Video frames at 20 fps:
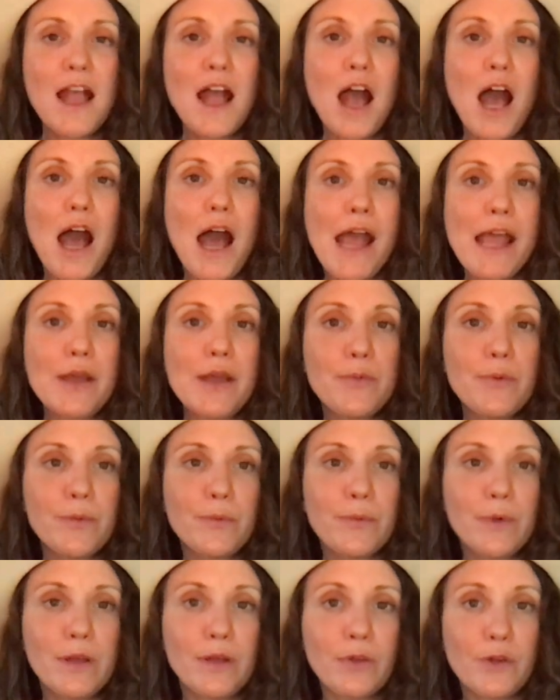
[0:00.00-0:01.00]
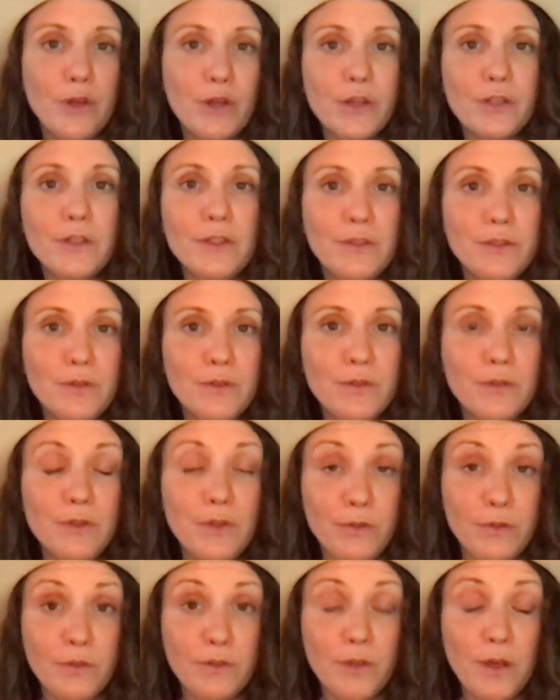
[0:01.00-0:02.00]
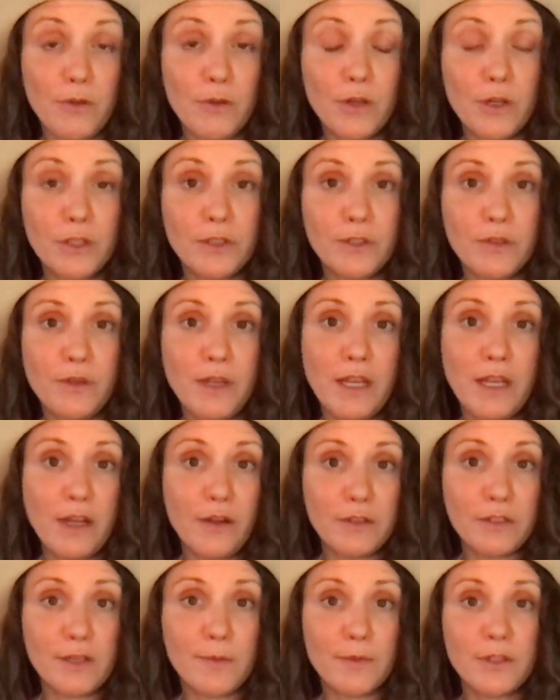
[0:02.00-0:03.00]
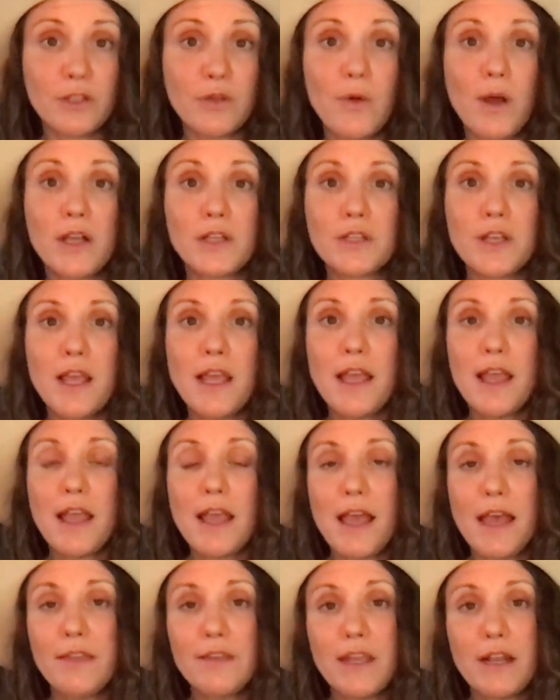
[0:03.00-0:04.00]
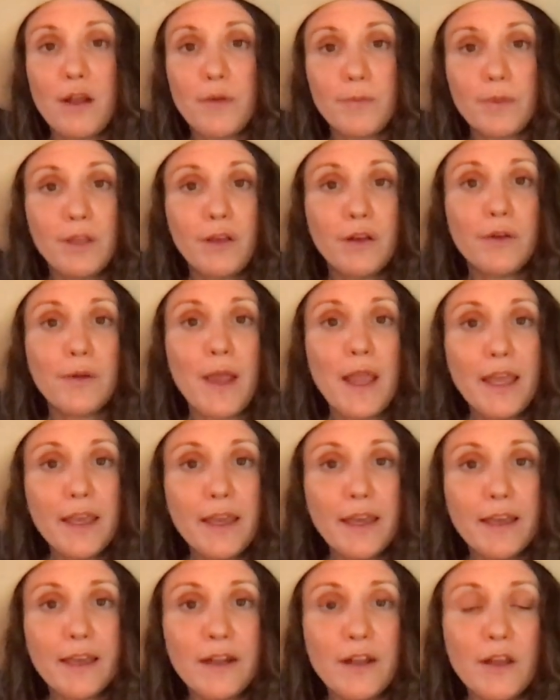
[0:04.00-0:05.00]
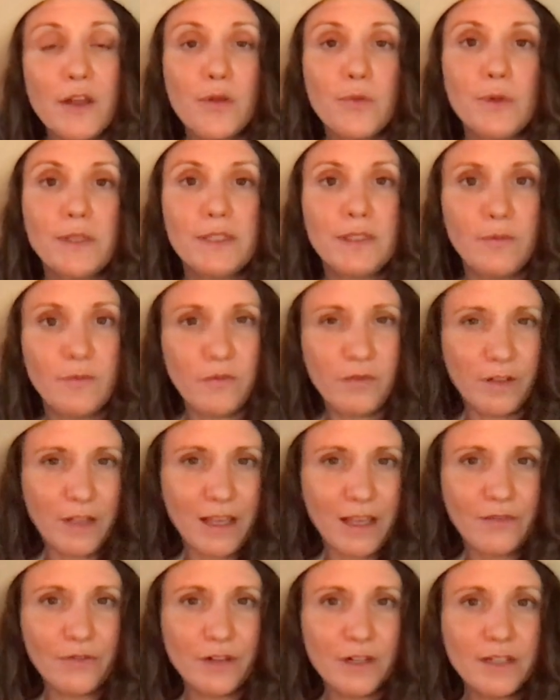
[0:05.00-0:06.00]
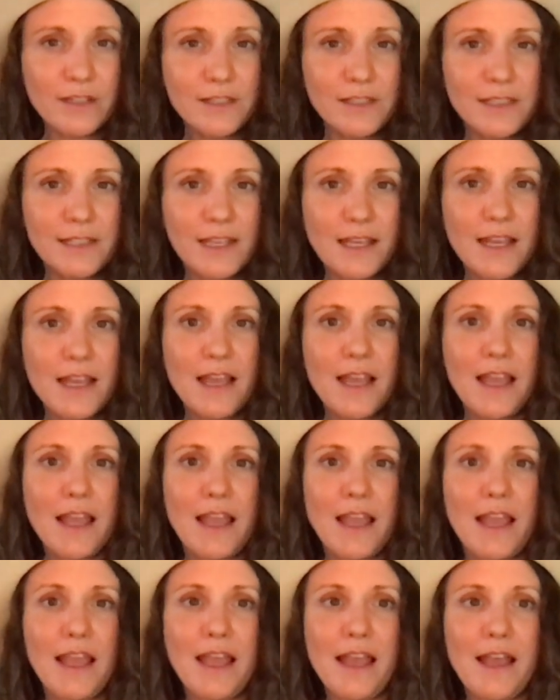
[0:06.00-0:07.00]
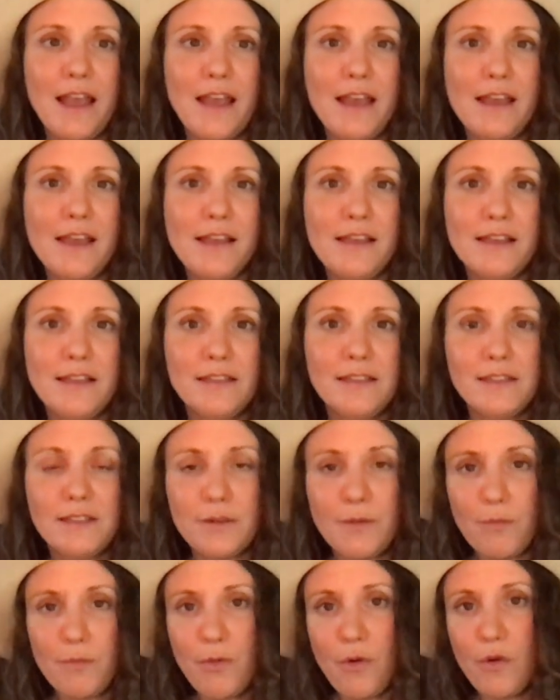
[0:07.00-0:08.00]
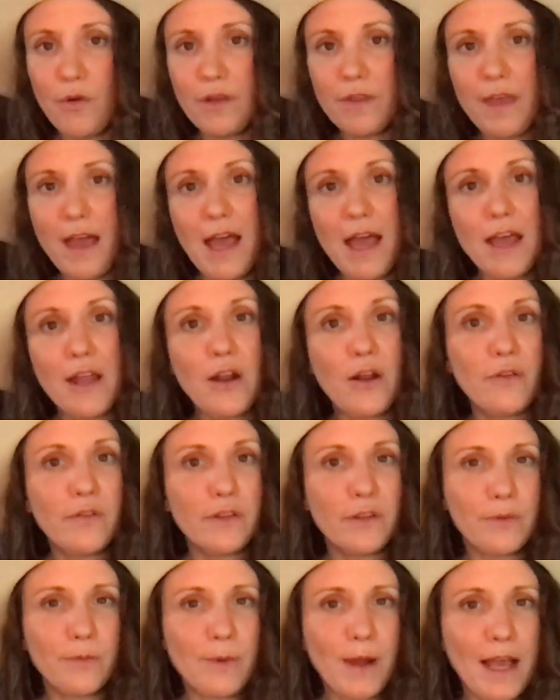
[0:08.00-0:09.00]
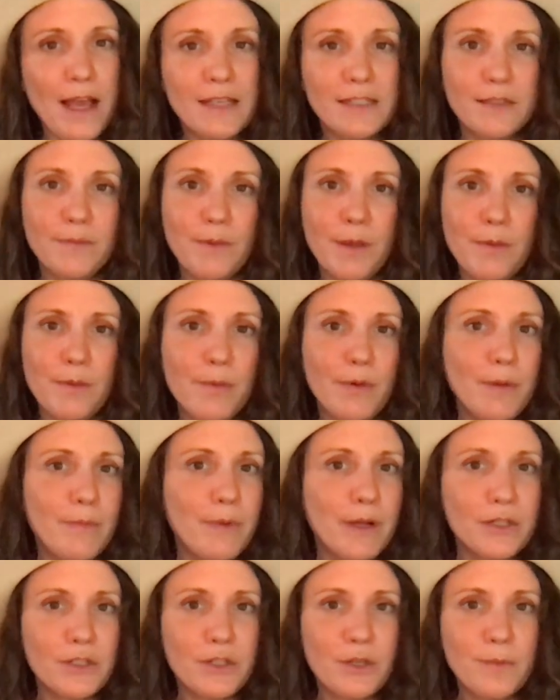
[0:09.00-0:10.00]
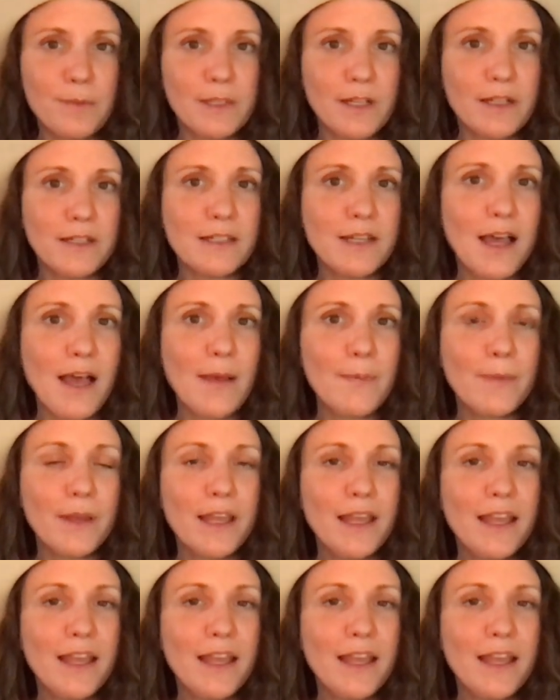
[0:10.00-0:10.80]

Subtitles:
I will cook this. I'll cook zucchini or summer squash, and then I'll puree it with some flavors and pour that over the rice and maybe put mushrooms on top.